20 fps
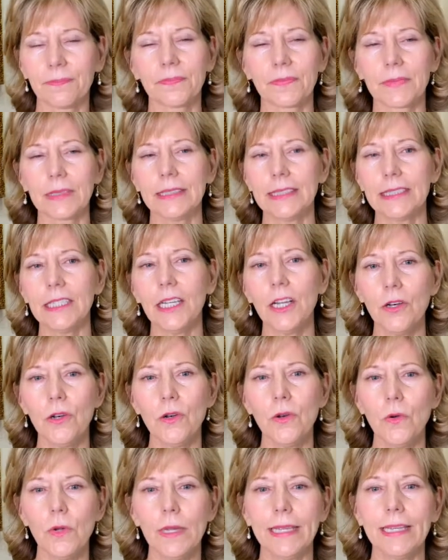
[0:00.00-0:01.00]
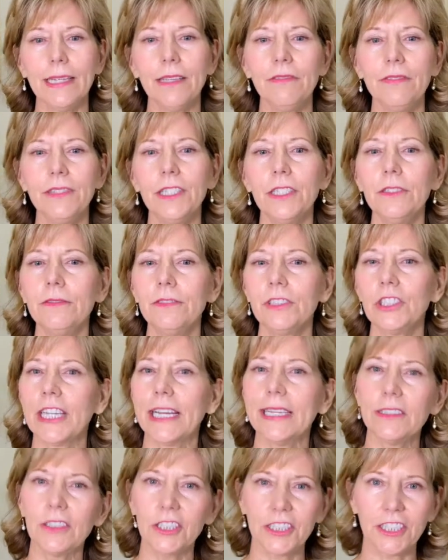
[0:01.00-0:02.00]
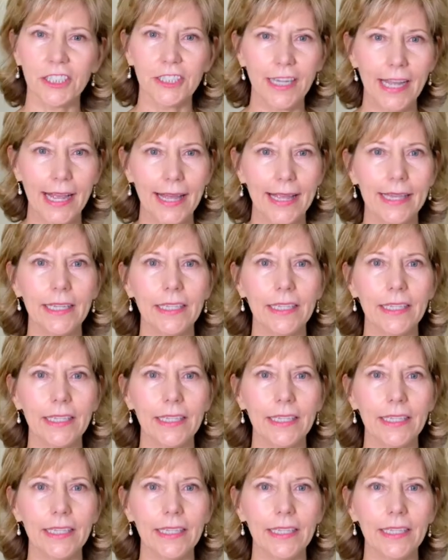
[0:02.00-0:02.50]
So if you've changed your diet,